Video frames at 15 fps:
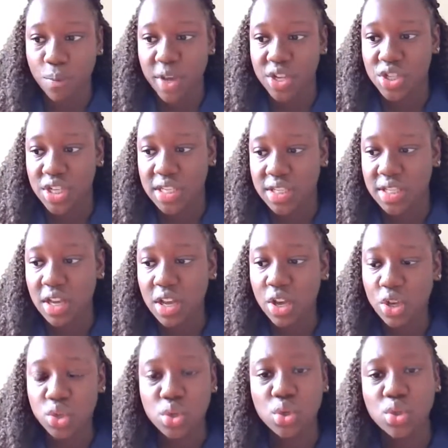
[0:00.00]
which is
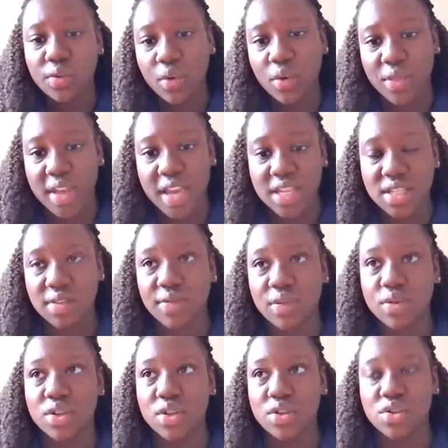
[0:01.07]
sort of what the
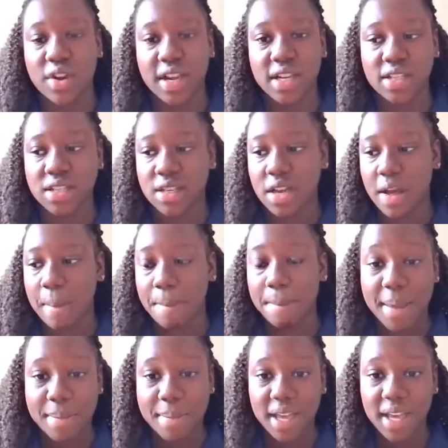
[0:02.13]
interviews are trying to
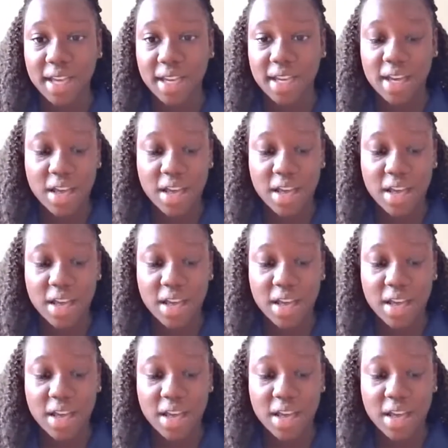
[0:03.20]
mimic,